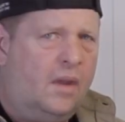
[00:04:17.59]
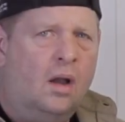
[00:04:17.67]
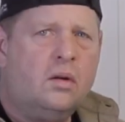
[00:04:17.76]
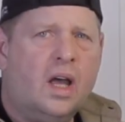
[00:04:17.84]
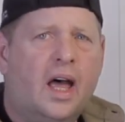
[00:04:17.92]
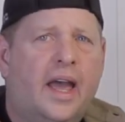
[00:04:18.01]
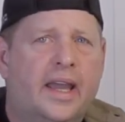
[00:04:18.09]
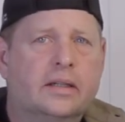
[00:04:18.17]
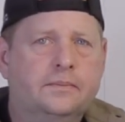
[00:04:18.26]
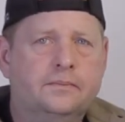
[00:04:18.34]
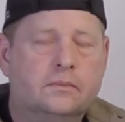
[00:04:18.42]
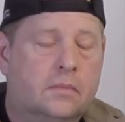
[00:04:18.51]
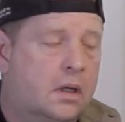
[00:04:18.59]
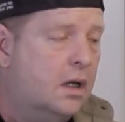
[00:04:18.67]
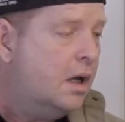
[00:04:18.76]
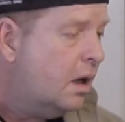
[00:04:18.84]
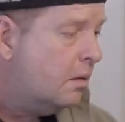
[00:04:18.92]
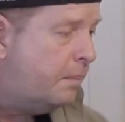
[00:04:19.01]
Okay,
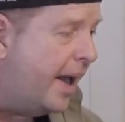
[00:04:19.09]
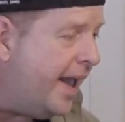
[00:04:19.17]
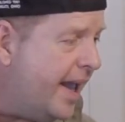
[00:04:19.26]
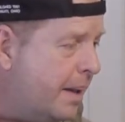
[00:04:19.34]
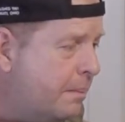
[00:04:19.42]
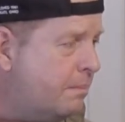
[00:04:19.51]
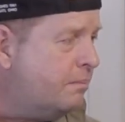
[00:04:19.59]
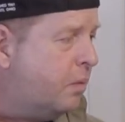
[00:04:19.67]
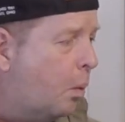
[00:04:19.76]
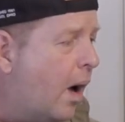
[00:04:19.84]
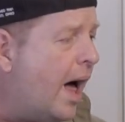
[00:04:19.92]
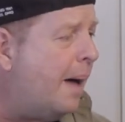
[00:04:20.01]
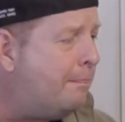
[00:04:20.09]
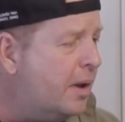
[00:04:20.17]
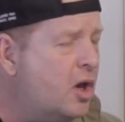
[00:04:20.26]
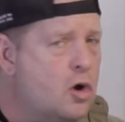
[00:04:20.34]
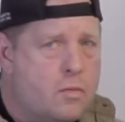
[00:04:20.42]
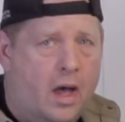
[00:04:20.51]
Fam
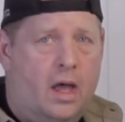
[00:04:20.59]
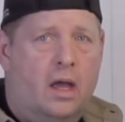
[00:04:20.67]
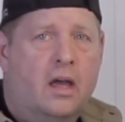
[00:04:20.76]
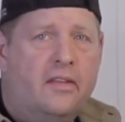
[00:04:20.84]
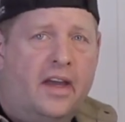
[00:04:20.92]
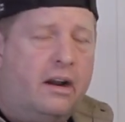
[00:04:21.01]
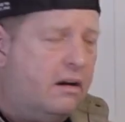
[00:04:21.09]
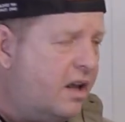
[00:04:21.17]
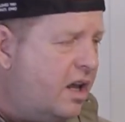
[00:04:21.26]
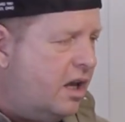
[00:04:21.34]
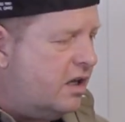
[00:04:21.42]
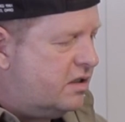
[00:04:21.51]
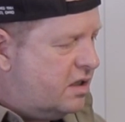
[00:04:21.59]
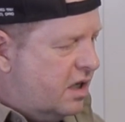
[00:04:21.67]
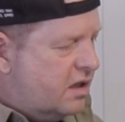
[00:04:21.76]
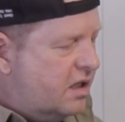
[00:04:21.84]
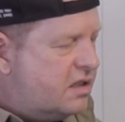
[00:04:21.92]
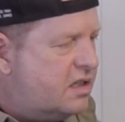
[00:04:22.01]
Wabooma. There it is.
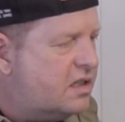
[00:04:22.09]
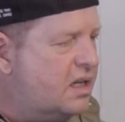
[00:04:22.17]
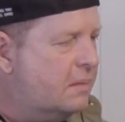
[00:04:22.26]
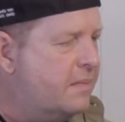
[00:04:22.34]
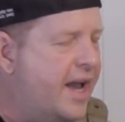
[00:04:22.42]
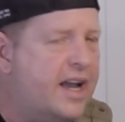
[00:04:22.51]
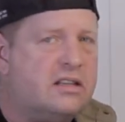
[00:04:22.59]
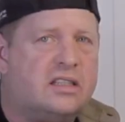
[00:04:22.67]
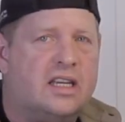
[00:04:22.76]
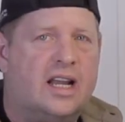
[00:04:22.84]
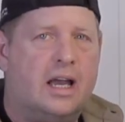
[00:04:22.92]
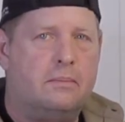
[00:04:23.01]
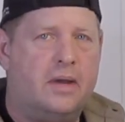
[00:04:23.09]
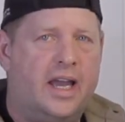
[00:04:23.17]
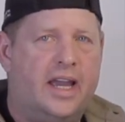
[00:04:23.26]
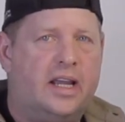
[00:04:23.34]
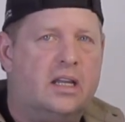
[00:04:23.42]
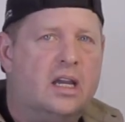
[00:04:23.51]
This is the mask that I
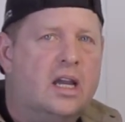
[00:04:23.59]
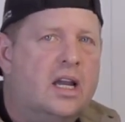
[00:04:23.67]
made.